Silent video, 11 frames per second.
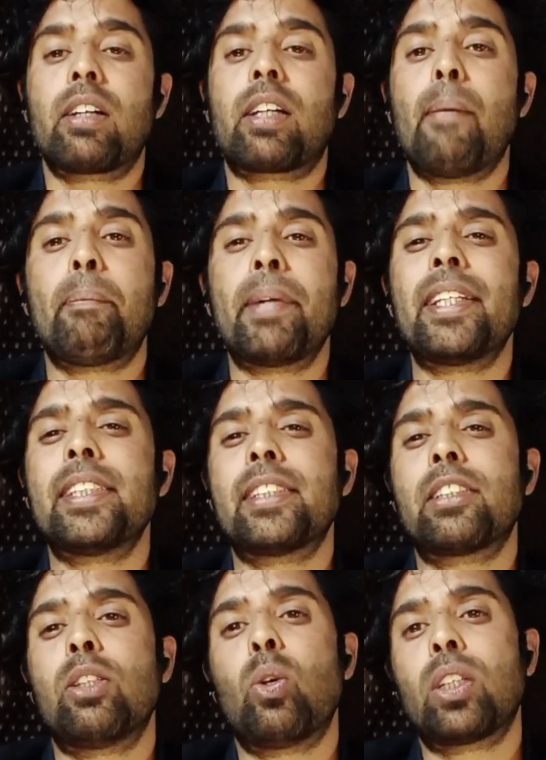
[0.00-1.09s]

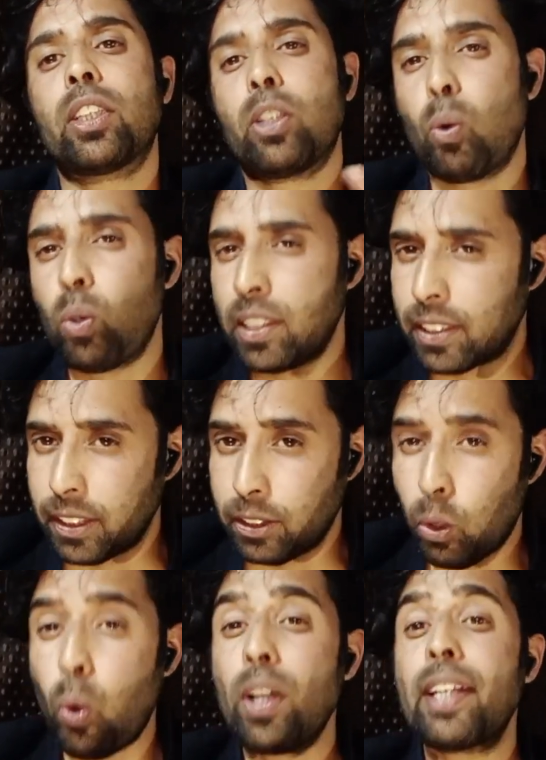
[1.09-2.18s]
companies located overseas.
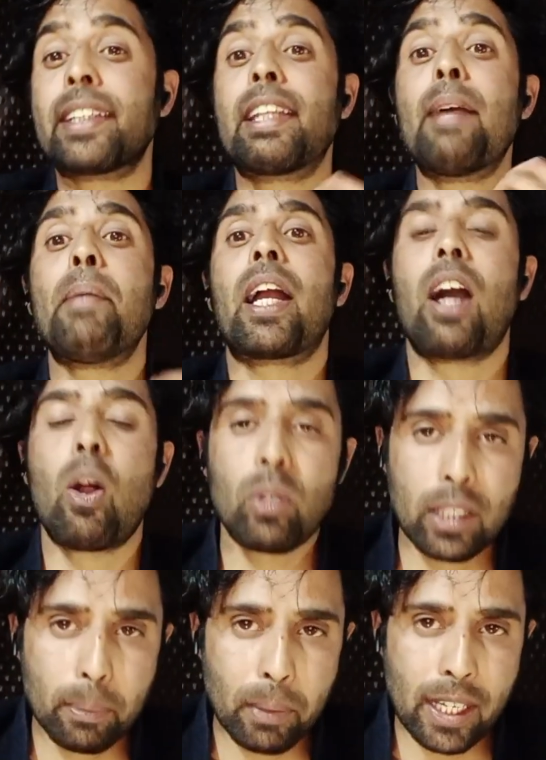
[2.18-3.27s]
Holding them
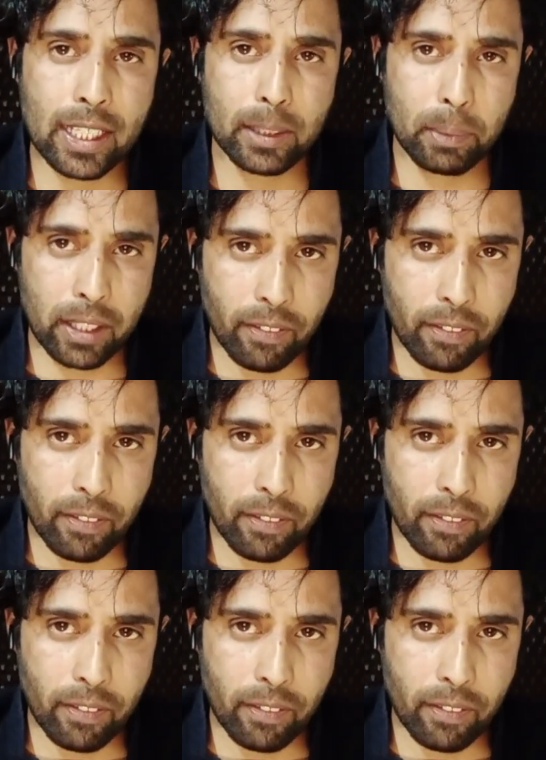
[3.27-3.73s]
accountable has been